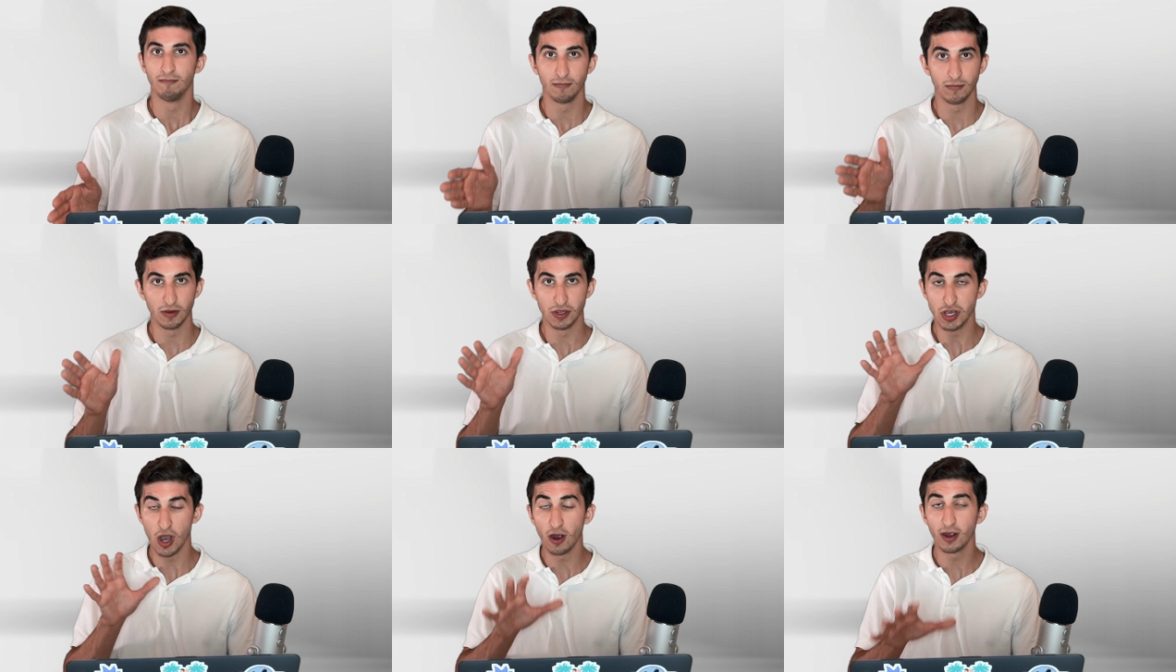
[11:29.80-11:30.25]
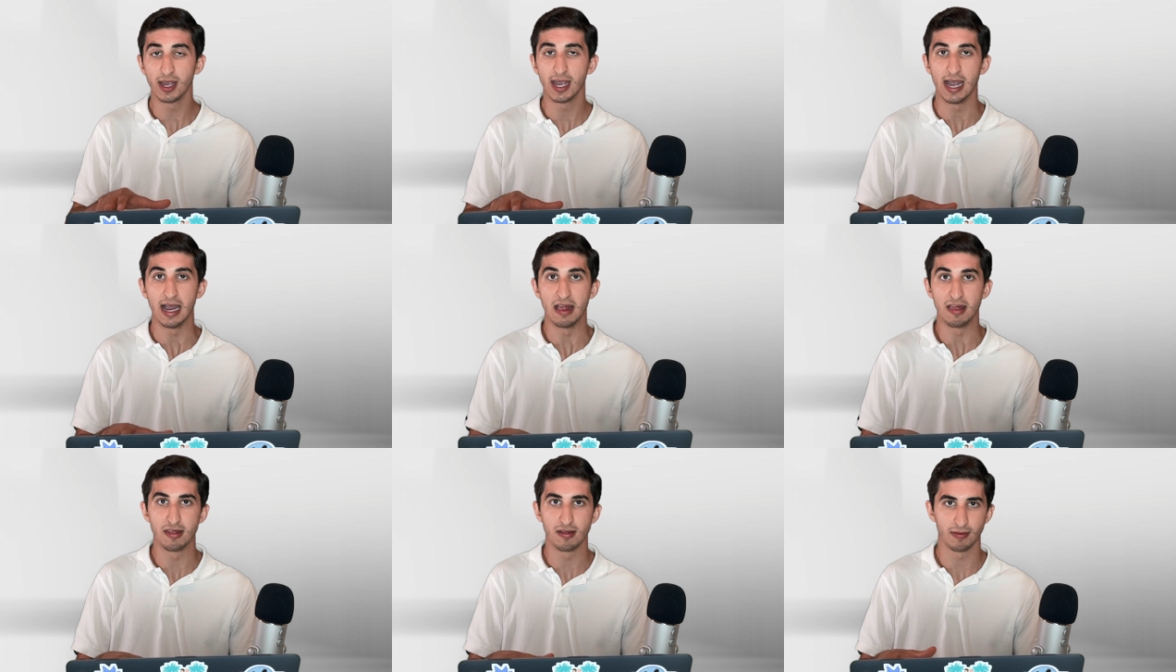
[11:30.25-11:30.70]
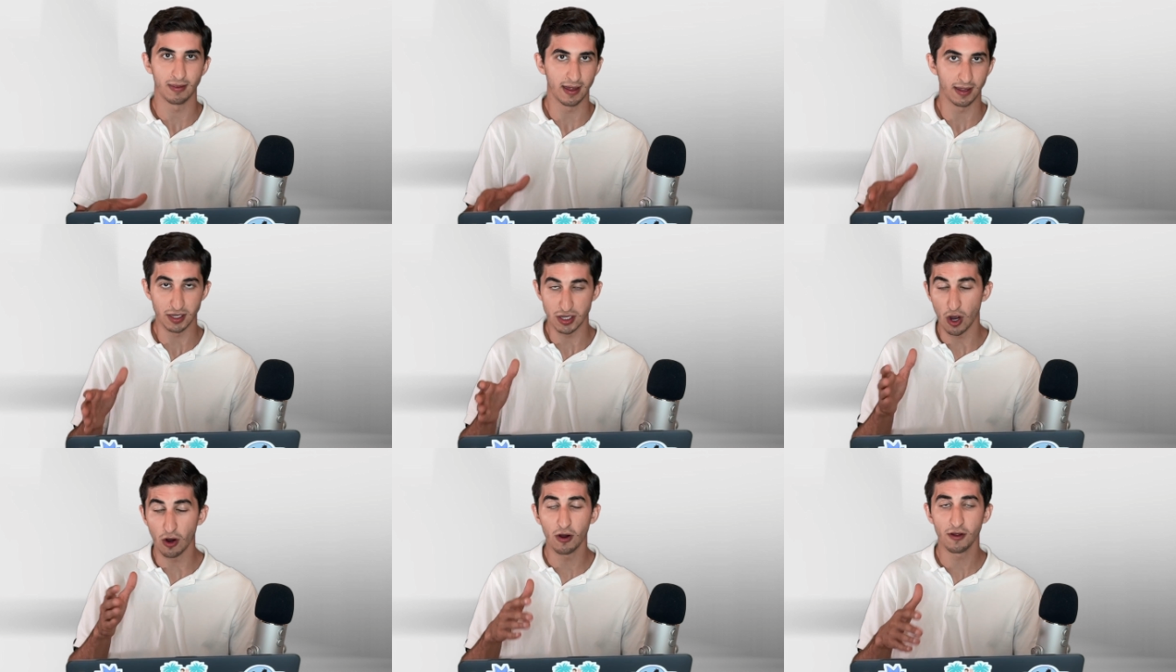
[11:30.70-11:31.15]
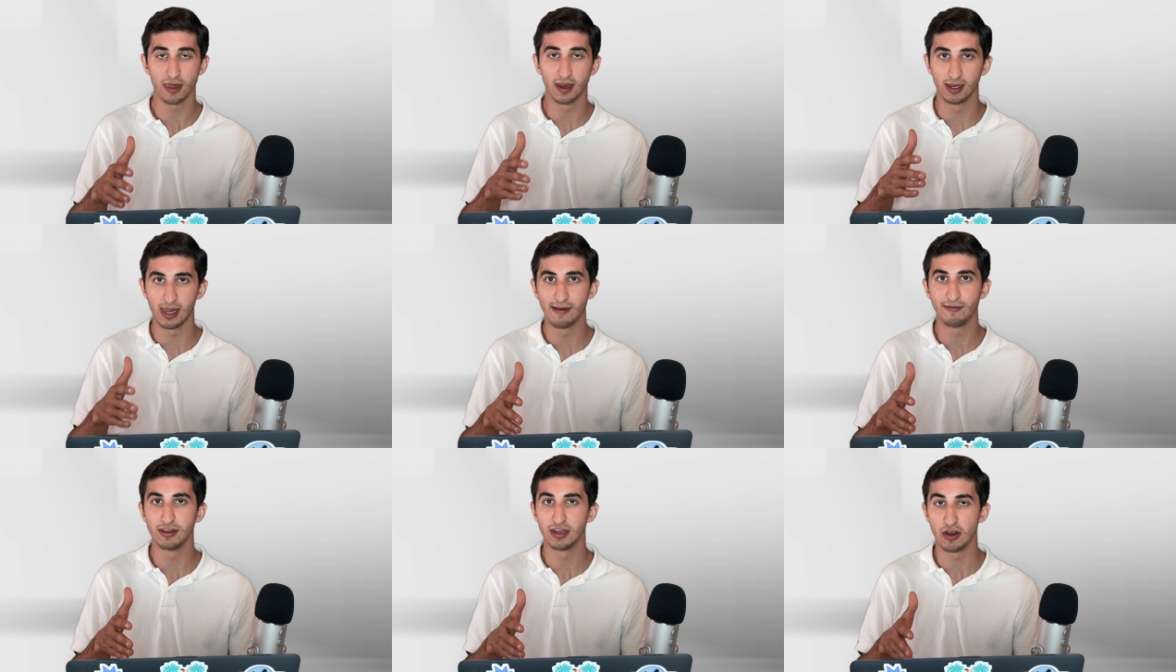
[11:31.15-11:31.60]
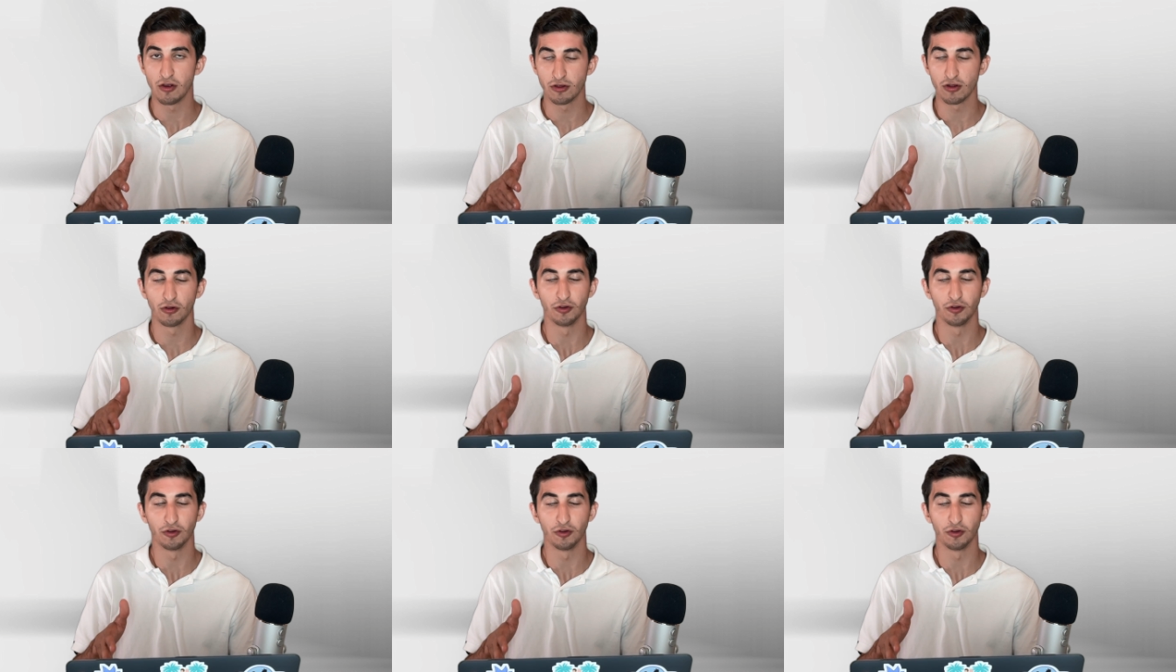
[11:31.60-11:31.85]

young kids, younger than 11 years old